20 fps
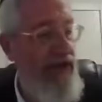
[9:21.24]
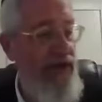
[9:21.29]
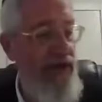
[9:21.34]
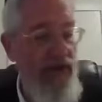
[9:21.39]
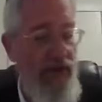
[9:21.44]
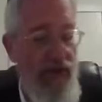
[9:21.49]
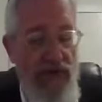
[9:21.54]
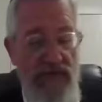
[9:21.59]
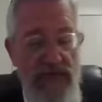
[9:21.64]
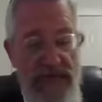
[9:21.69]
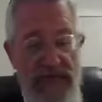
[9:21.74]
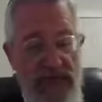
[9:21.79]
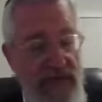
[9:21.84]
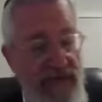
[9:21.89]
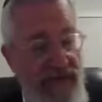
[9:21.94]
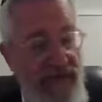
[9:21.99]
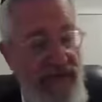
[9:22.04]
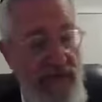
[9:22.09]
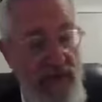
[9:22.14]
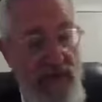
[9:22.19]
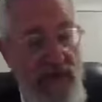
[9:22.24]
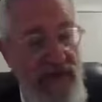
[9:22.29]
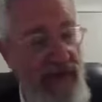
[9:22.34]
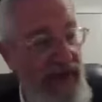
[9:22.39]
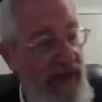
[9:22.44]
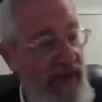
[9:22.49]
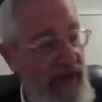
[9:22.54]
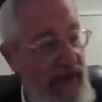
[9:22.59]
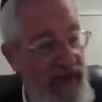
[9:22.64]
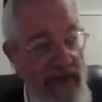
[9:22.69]
these rooms is
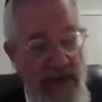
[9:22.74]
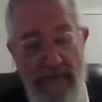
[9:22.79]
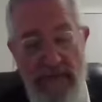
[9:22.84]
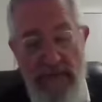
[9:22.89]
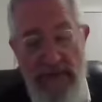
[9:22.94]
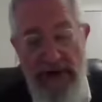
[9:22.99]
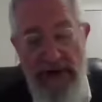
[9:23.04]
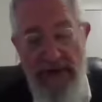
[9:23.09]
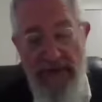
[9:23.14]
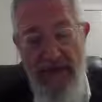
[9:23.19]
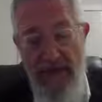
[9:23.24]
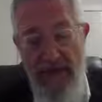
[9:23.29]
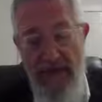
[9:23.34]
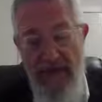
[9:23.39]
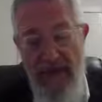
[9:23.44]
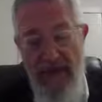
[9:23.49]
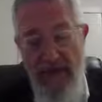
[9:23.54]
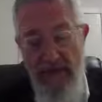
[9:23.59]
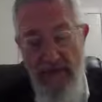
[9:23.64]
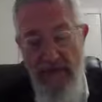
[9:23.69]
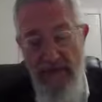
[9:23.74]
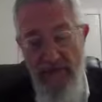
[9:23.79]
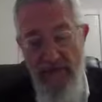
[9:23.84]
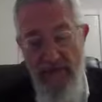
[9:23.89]
40 by 30.